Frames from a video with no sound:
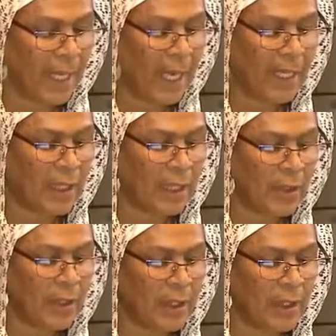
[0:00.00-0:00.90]
and
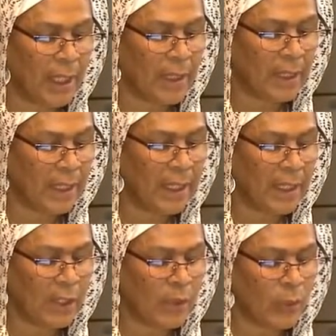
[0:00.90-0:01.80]

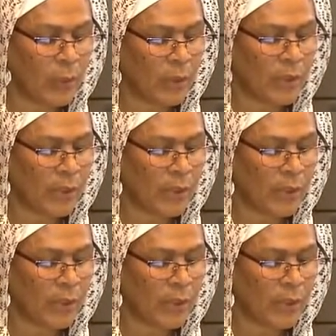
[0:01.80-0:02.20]
leaning towards